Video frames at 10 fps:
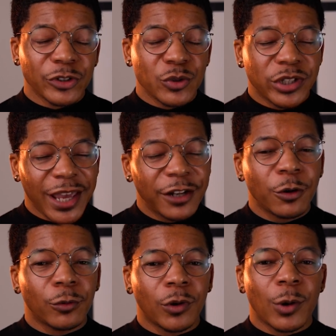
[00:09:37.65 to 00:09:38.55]
you can't
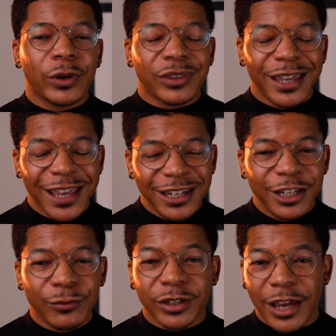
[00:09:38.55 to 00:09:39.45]
go wrong with
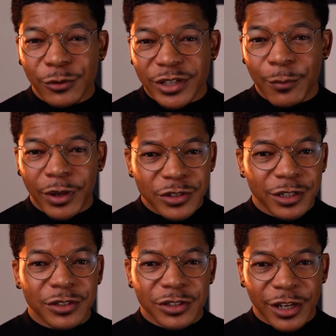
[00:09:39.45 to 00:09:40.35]
any of the candles I mentioned
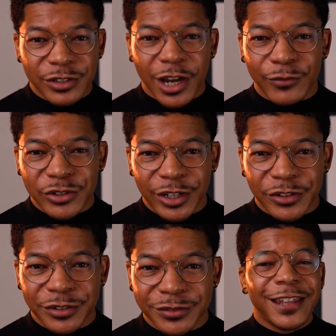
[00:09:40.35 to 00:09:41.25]
in today's conversation.